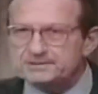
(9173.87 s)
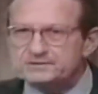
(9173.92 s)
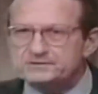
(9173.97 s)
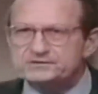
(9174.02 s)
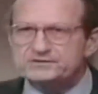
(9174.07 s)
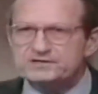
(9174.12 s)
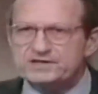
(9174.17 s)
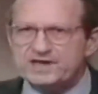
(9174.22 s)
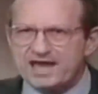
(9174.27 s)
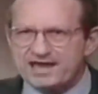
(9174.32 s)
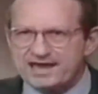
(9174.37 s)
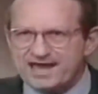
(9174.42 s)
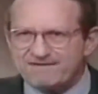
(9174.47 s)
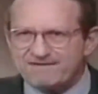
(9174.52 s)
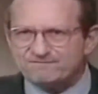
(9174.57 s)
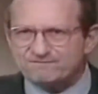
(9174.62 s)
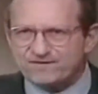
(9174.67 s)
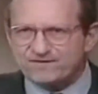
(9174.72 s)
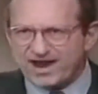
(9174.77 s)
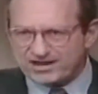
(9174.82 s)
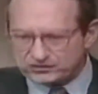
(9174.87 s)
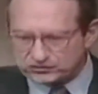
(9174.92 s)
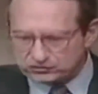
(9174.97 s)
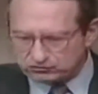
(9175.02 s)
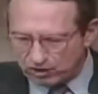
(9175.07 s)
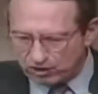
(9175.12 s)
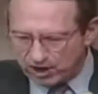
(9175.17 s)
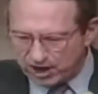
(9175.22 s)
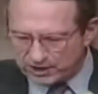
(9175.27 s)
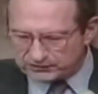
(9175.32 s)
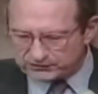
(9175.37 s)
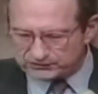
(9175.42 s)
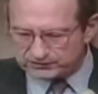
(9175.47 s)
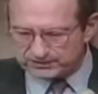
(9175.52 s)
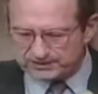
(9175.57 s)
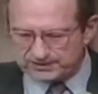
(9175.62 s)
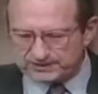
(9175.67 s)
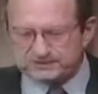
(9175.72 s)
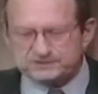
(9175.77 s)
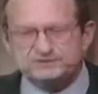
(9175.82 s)
CIA fights drugs.
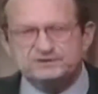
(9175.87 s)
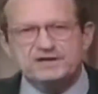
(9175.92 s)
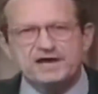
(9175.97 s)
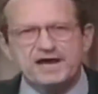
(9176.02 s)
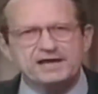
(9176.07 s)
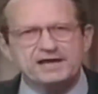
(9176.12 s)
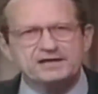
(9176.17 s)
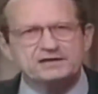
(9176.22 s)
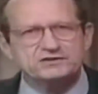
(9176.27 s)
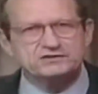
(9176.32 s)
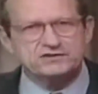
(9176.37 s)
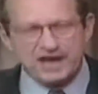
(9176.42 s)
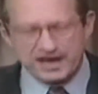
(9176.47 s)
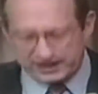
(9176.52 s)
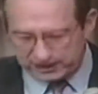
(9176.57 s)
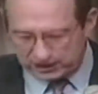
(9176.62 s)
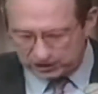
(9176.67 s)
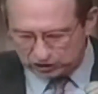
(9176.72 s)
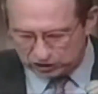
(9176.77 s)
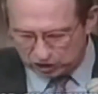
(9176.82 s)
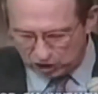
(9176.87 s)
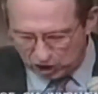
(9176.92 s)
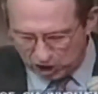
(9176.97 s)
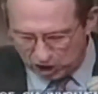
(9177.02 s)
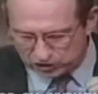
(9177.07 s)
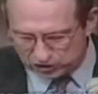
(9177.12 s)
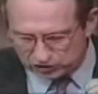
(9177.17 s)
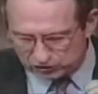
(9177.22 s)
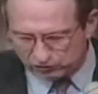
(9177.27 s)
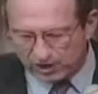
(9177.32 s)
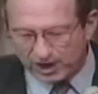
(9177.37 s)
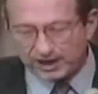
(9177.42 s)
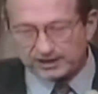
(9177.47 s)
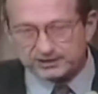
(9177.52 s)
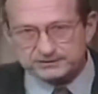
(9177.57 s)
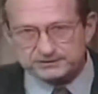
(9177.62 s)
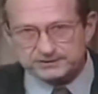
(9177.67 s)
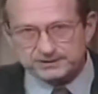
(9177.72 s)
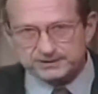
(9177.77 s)
CIA does not encourage drugs.